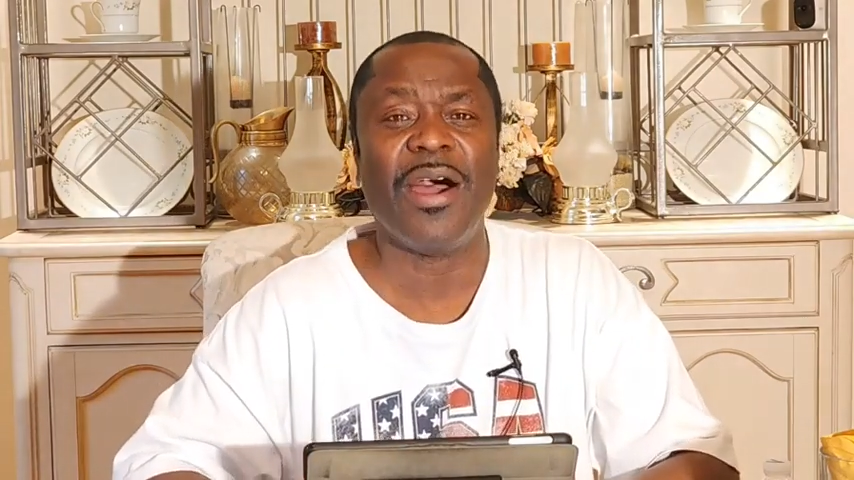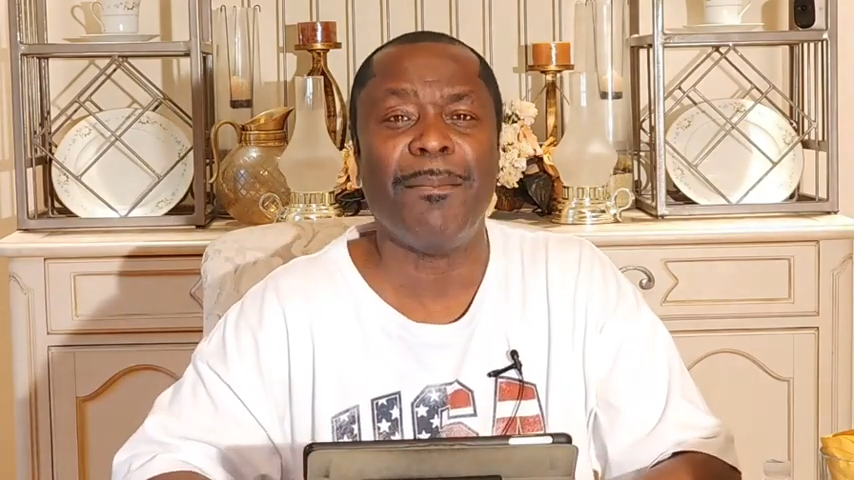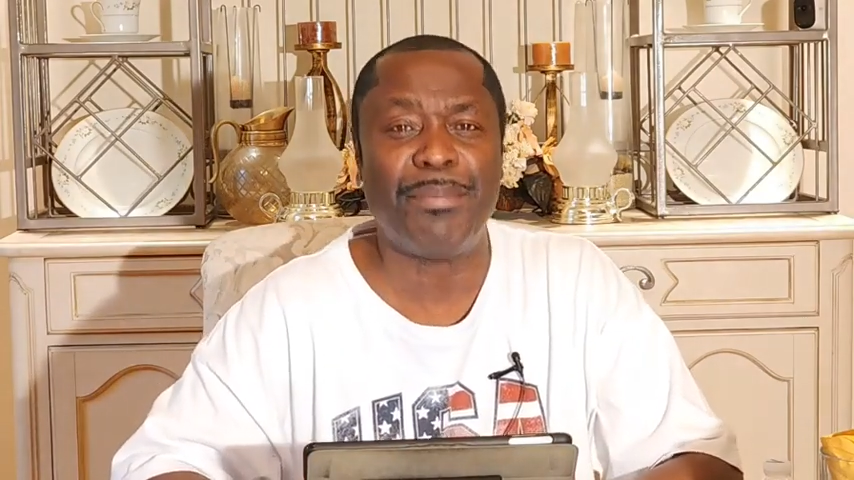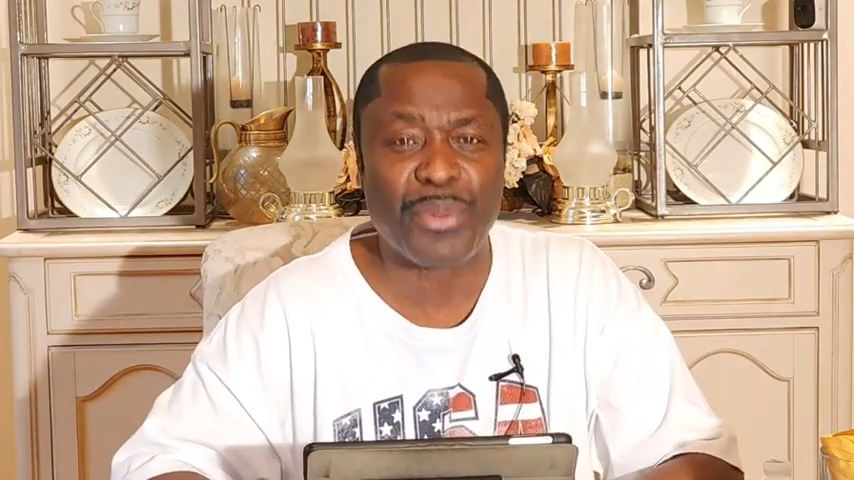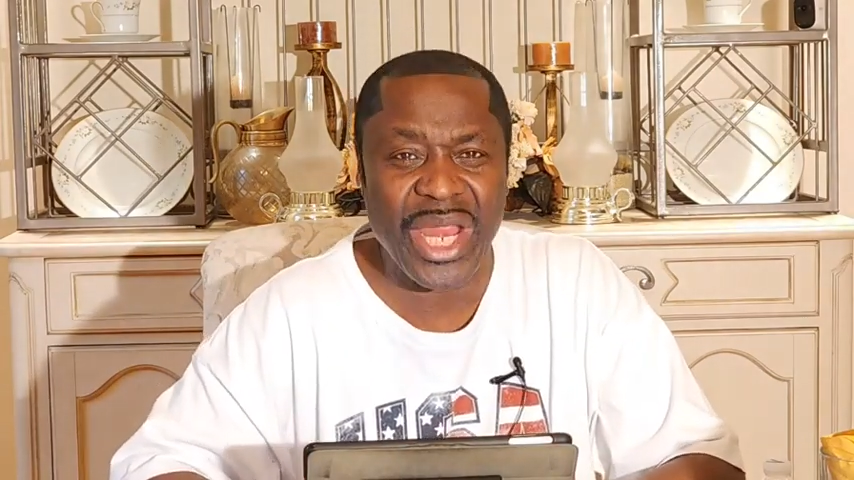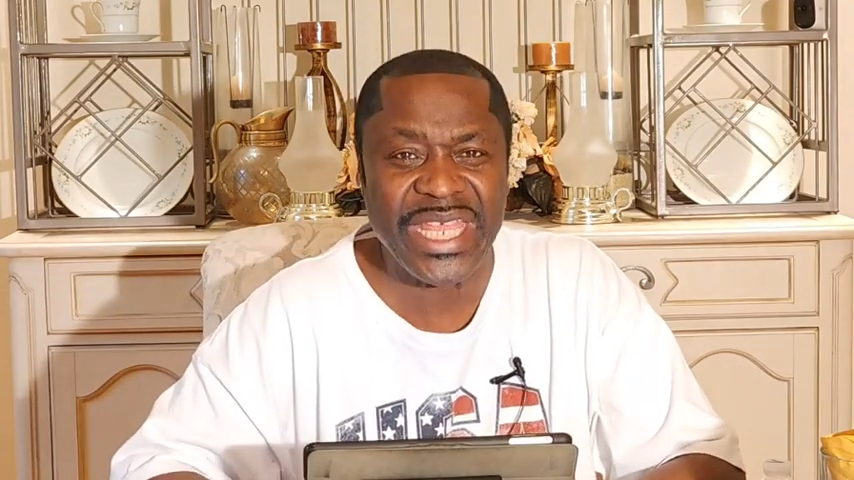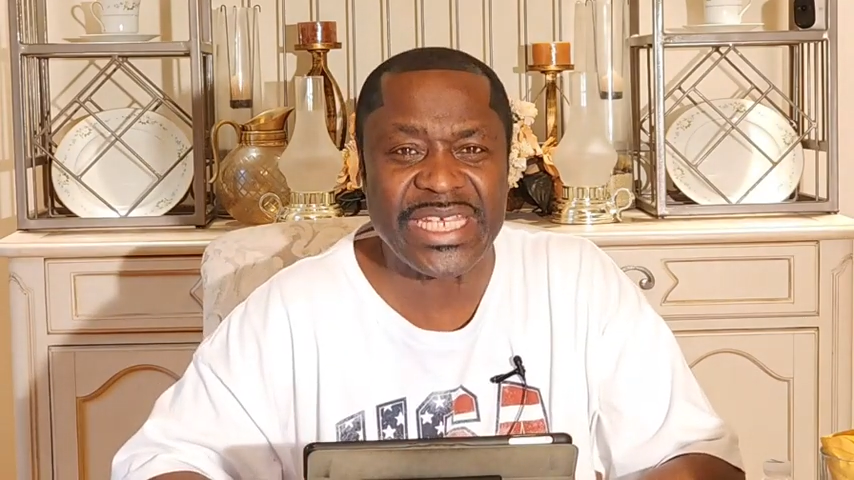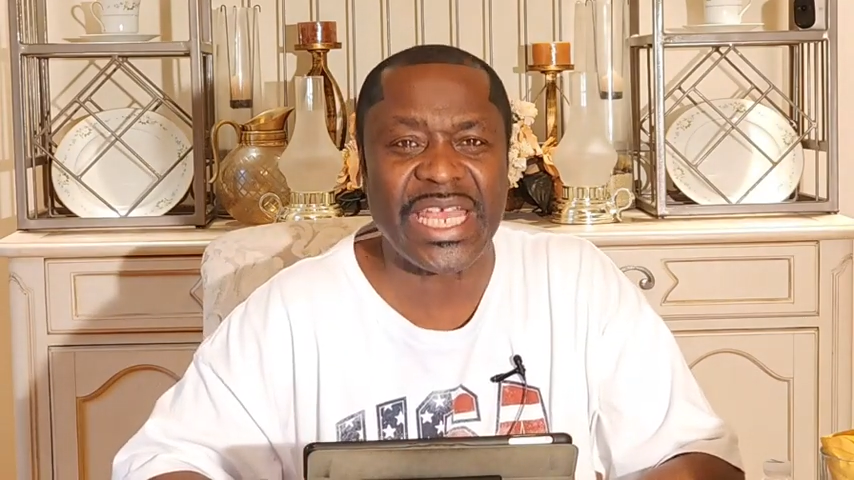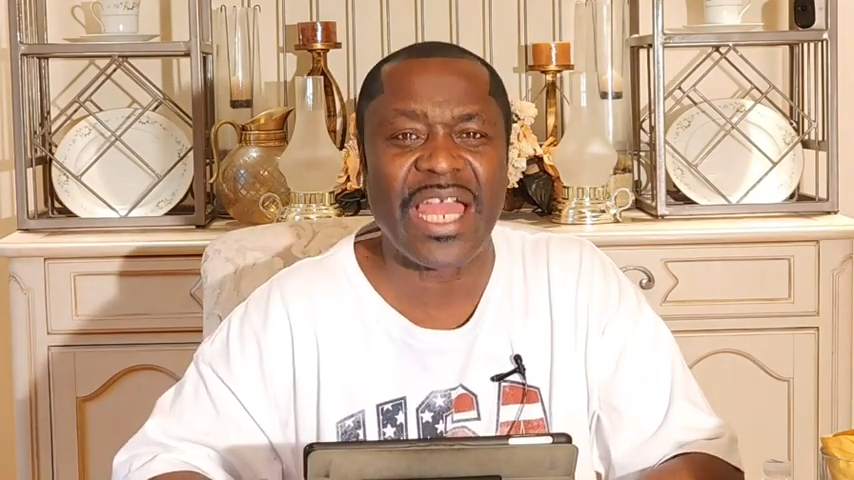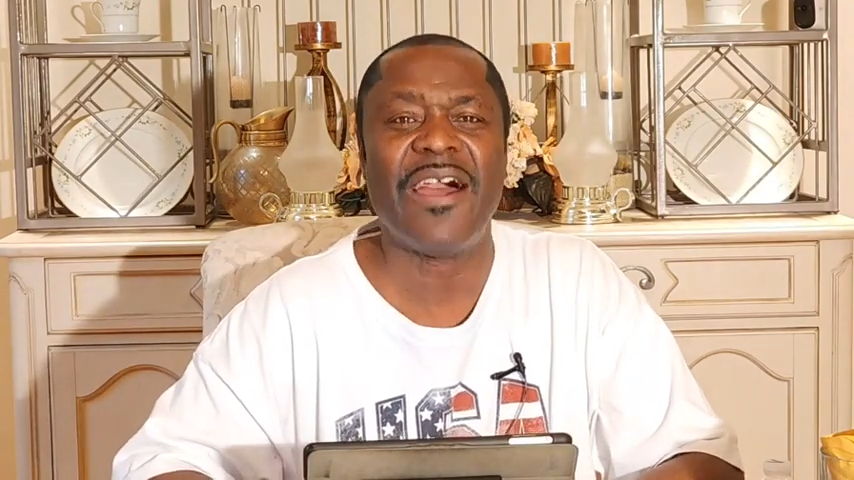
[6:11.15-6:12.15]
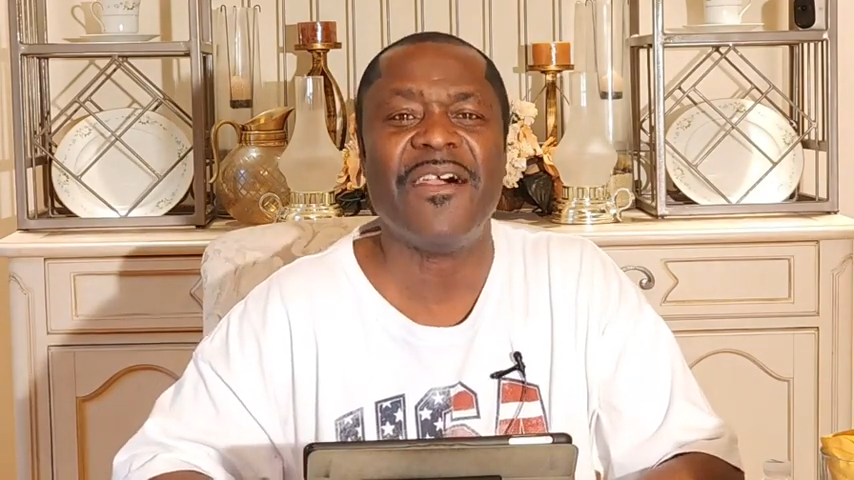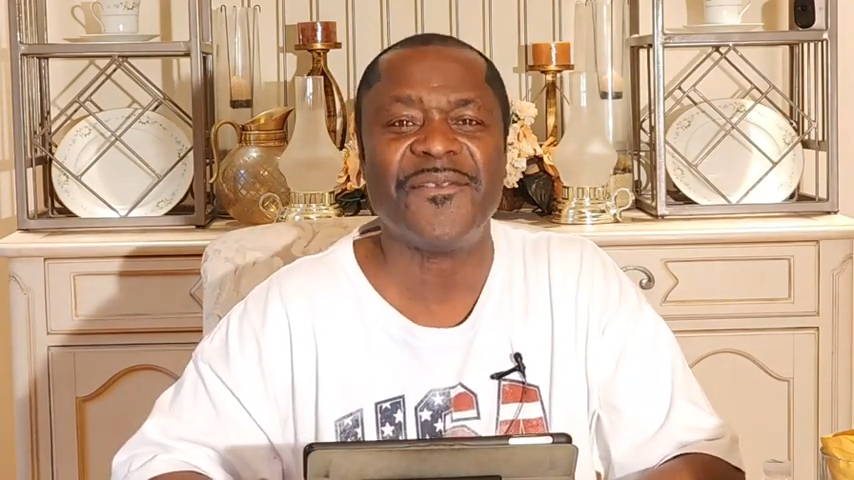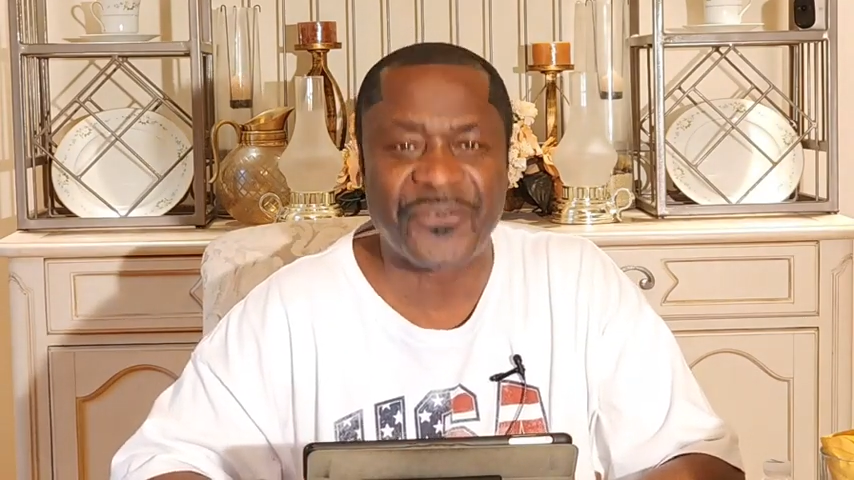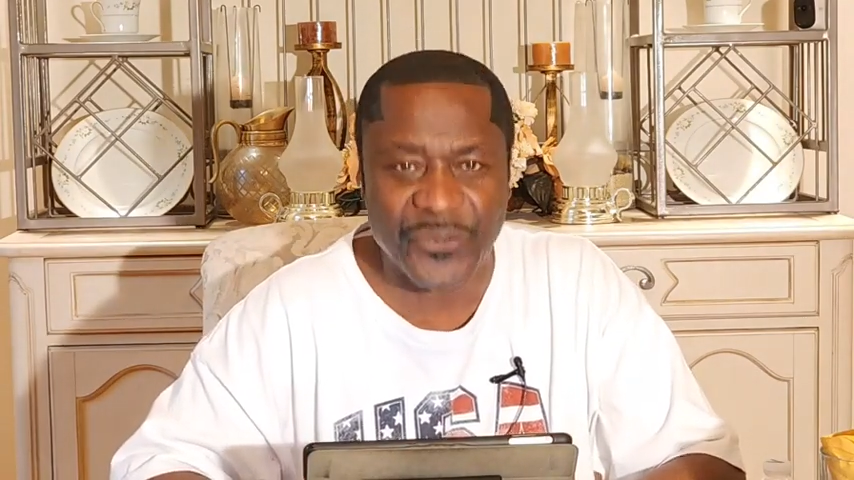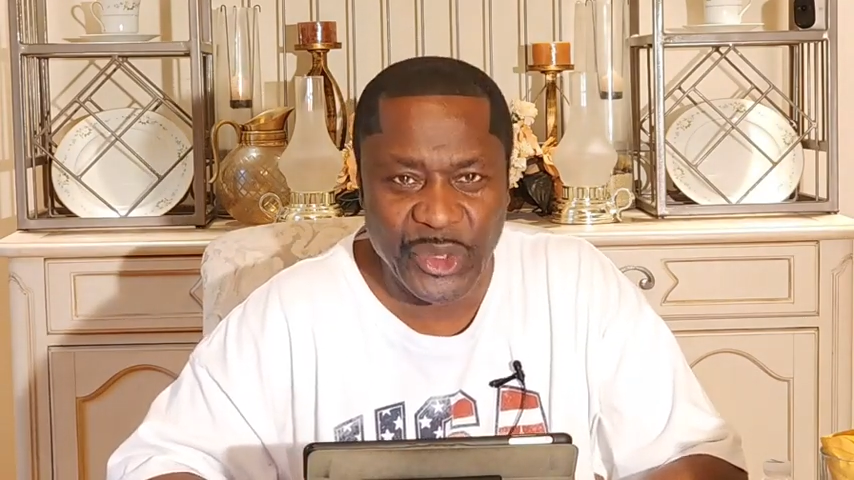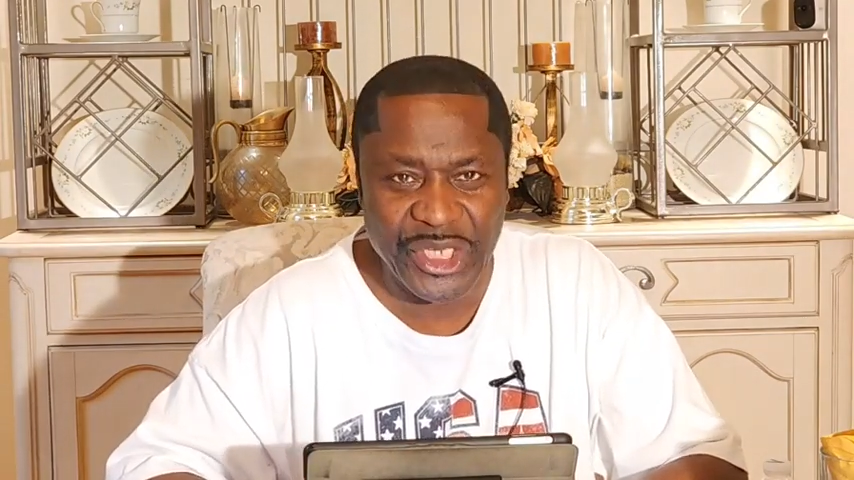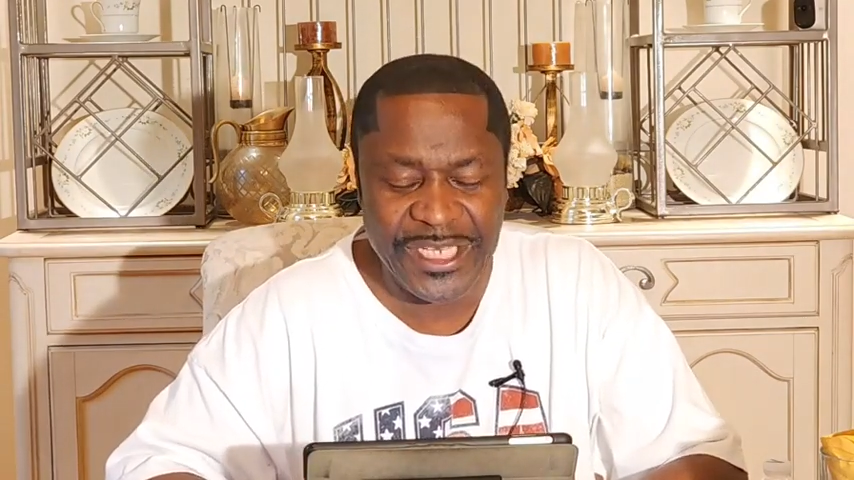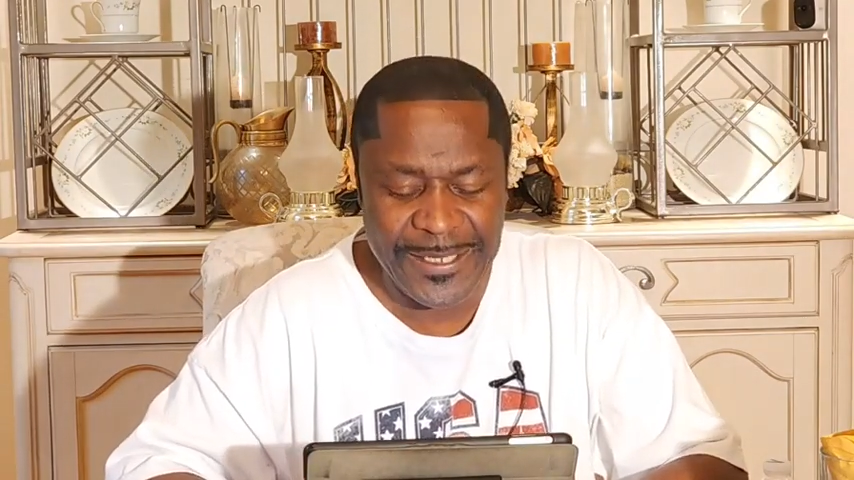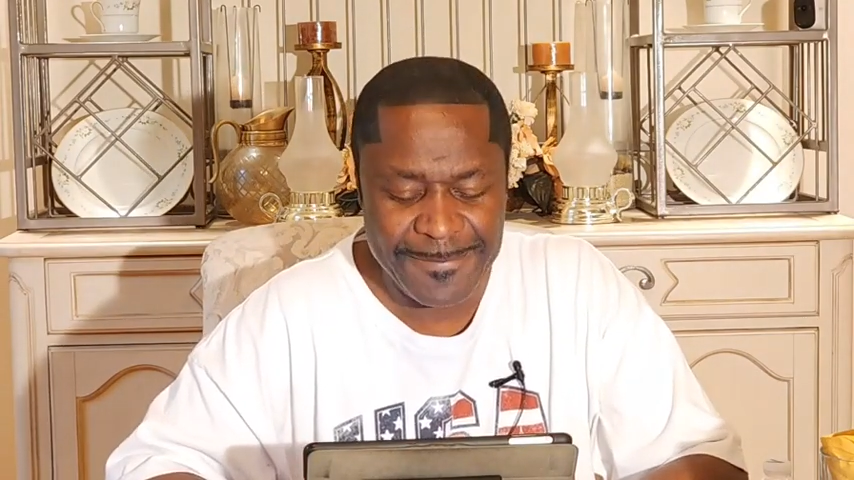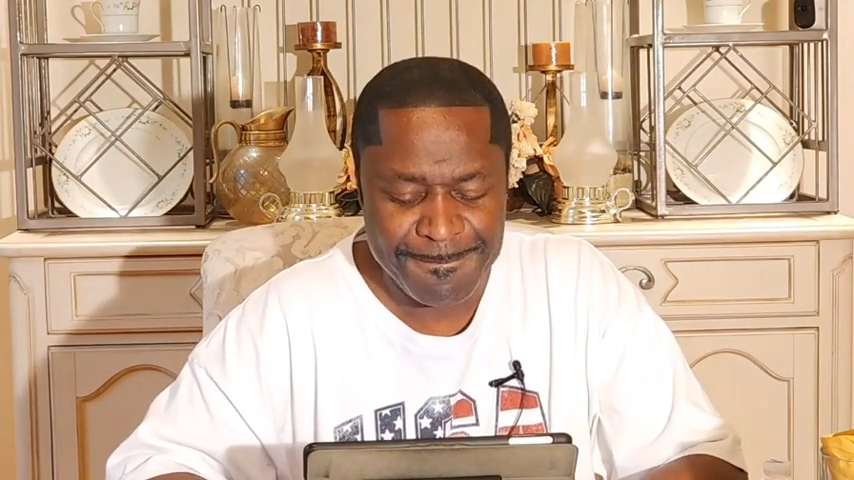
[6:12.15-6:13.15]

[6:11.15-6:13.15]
Break Free,